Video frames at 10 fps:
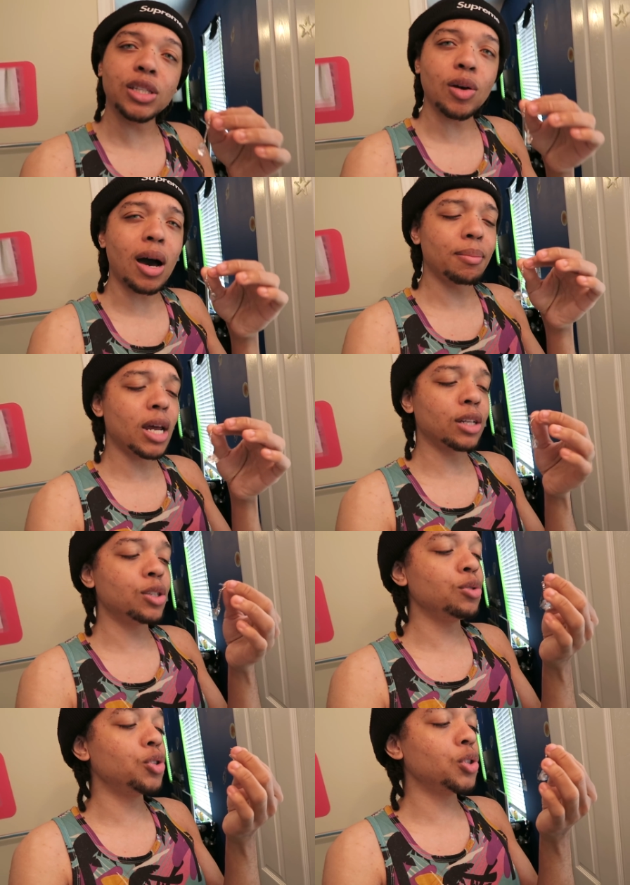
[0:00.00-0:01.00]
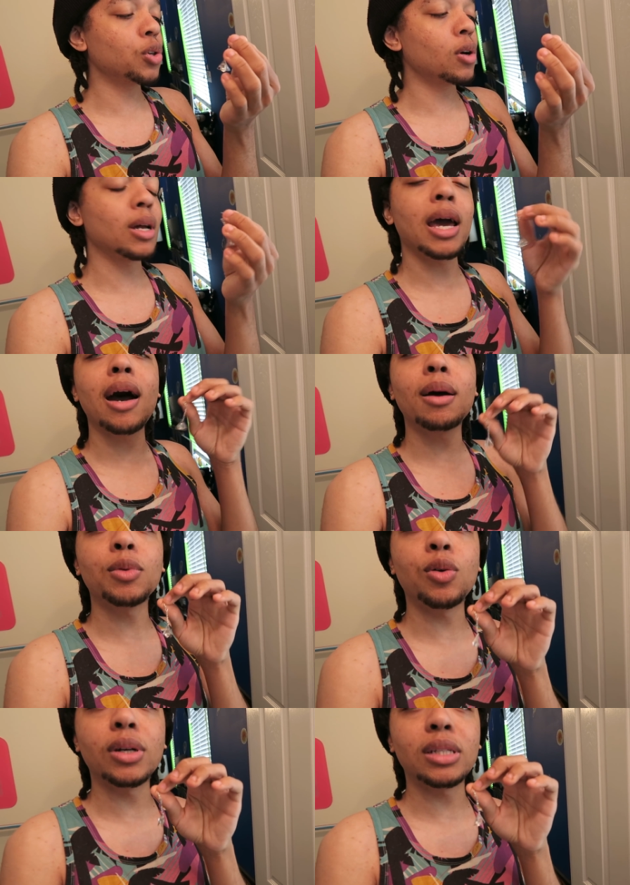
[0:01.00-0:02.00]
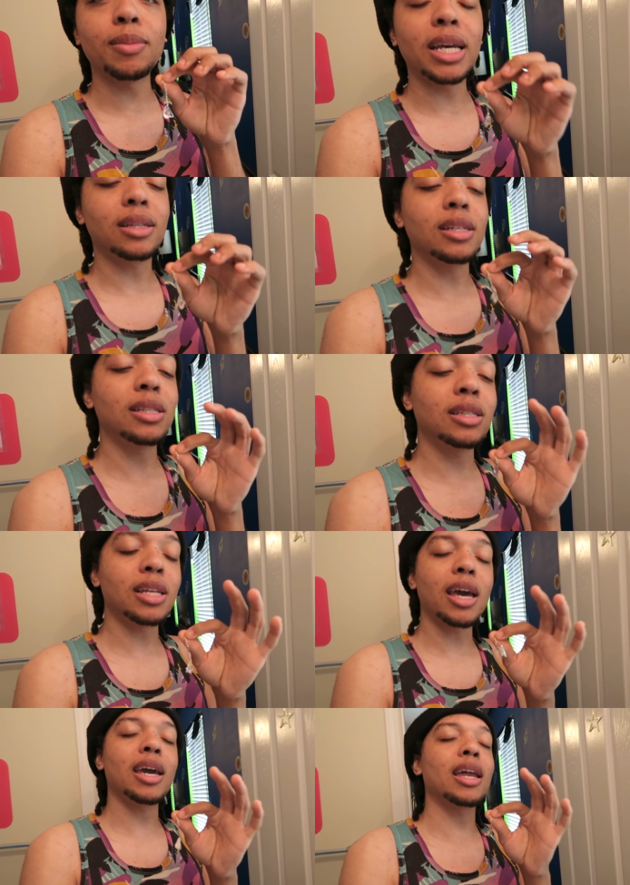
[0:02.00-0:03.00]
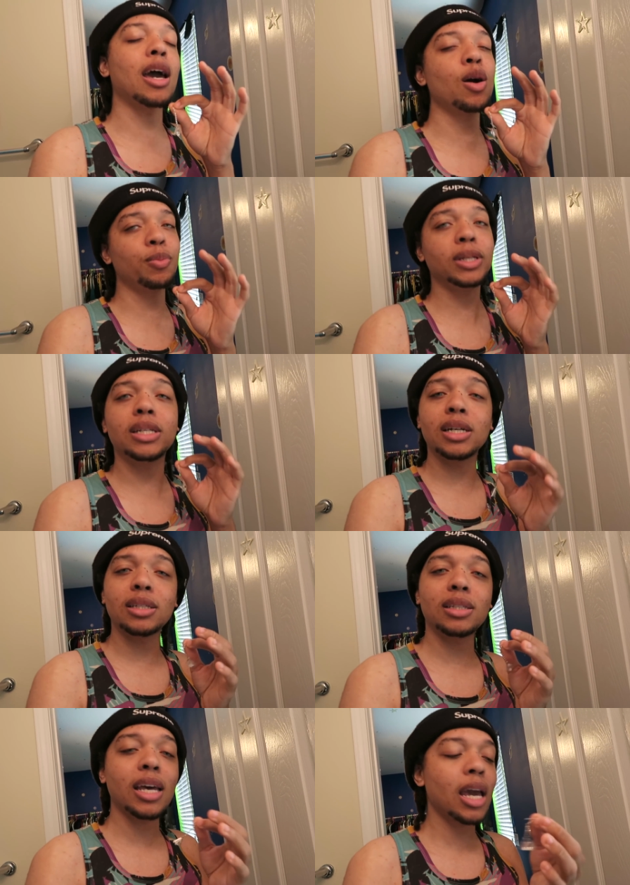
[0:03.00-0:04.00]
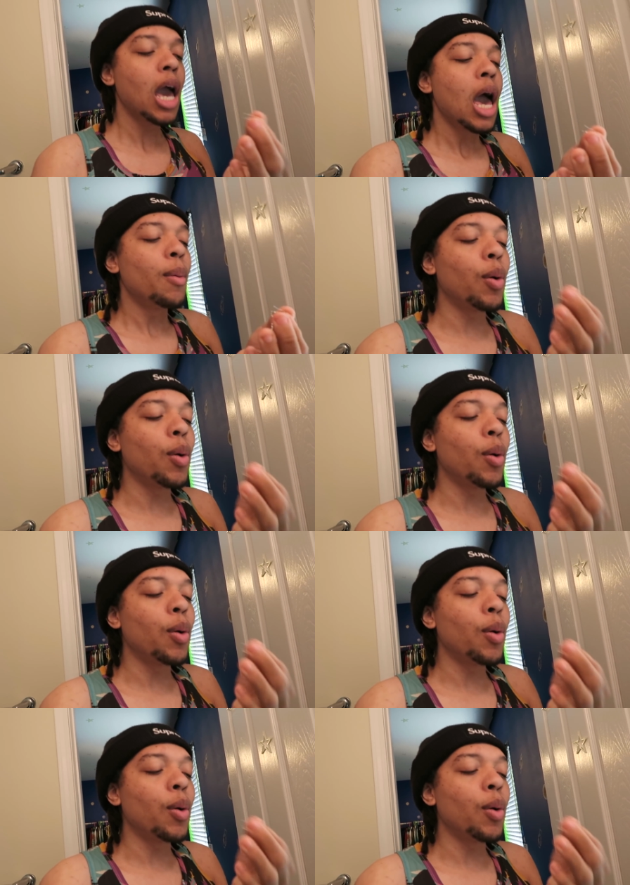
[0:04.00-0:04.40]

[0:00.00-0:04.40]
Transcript: so I'm not too sure on how I'm going to make this stay, and I hope it does stay,